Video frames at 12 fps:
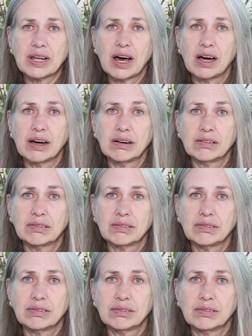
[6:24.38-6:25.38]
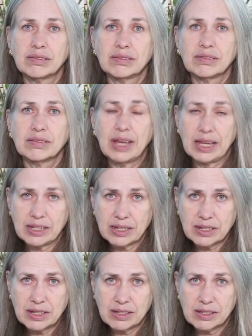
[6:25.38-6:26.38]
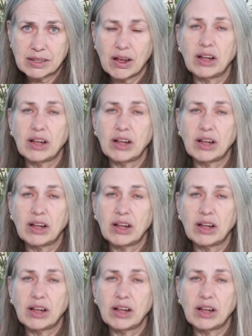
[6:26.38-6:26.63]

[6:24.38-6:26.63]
are entities